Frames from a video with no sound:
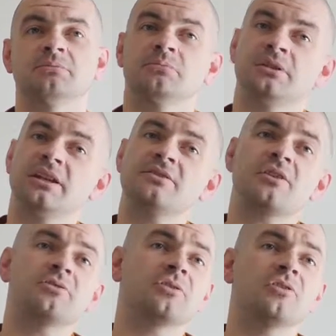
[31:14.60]
Please
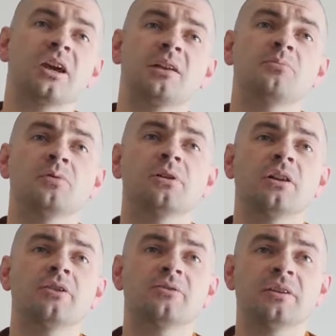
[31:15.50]
don't donate more
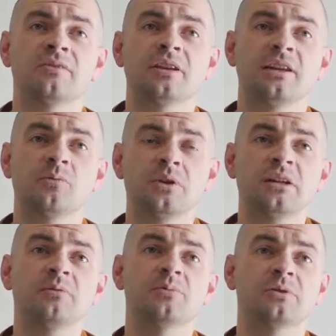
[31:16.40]
clothing thinking we
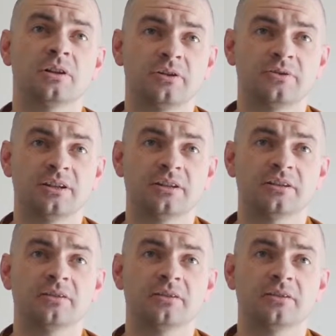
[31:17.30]
need more clothing.